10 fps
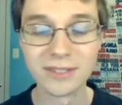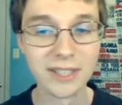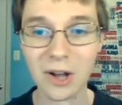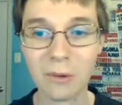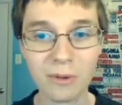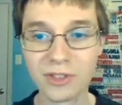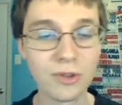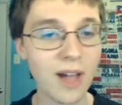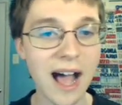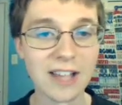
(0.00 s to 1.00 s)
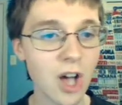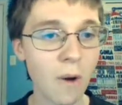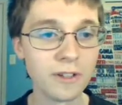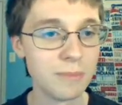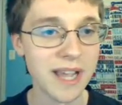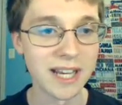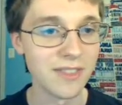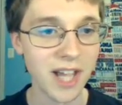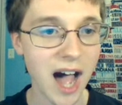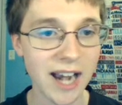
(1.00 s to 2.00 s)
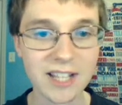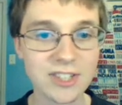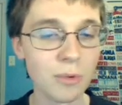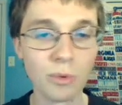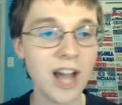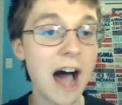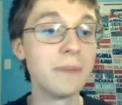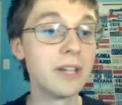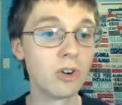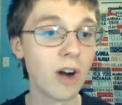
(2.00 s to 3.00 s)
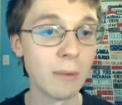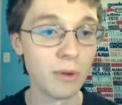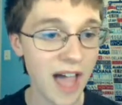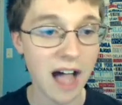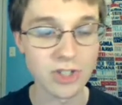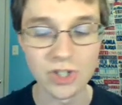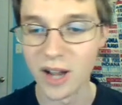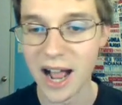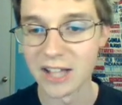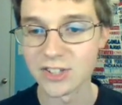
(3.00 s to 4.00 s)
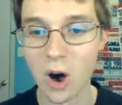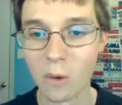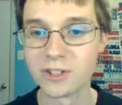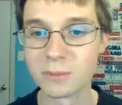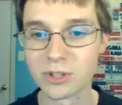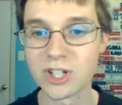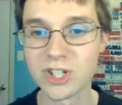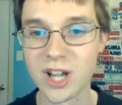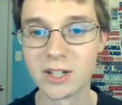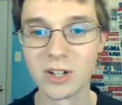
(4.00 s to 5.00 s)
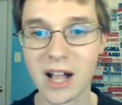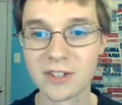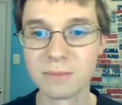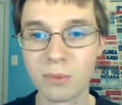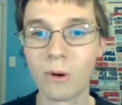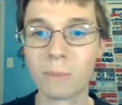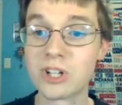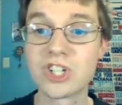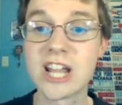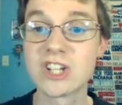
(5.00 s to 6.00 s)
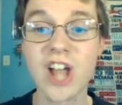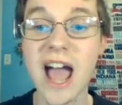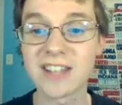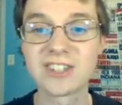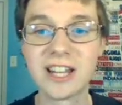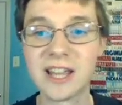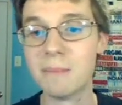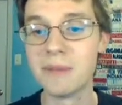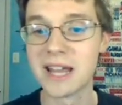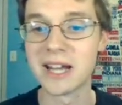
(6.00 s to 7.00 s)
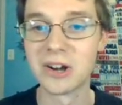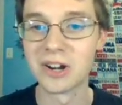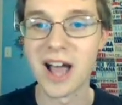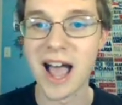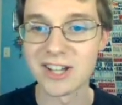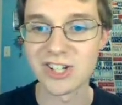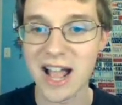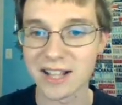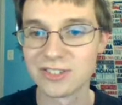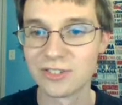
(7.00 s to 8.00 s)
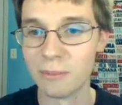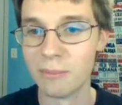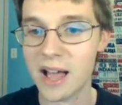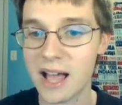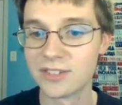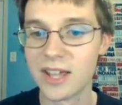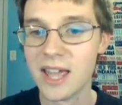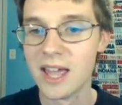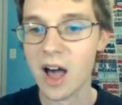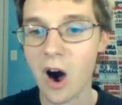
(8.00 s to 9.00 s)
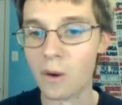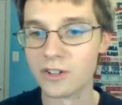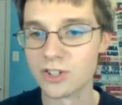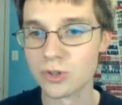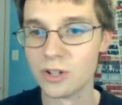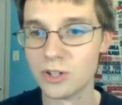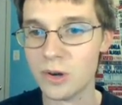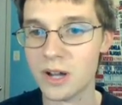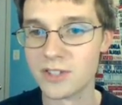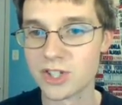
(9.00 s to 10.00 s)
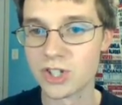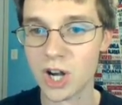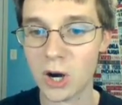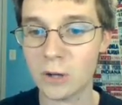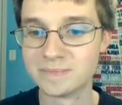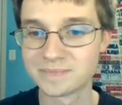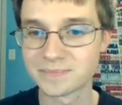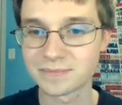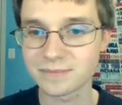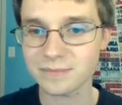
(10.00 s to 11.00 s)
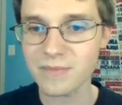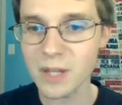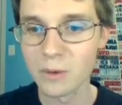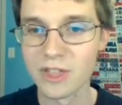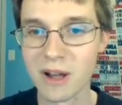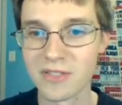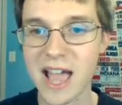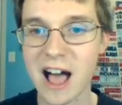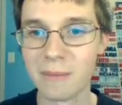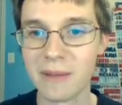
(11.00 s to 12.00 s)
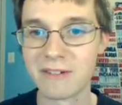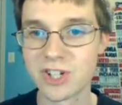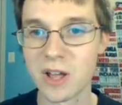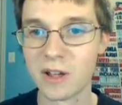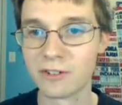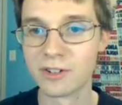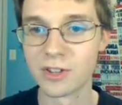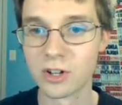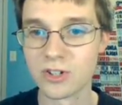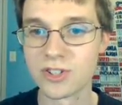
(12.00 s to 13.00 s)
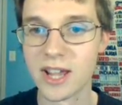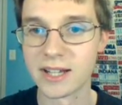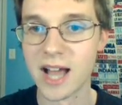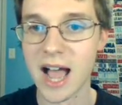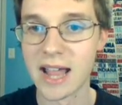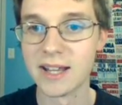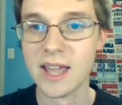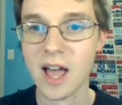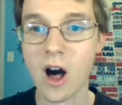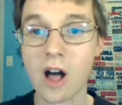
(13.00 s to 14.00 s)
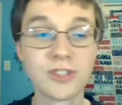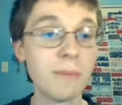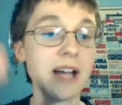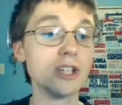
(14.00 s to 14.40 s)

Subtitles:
with you guys always being in the audience. It would not be great without you guys. Always appreciate your guys' support. Appreciate Jackson, him being here tonight. Jackson's the best. Always enjoy doing the show with him on the Alabama channel every Thursday night. Also, my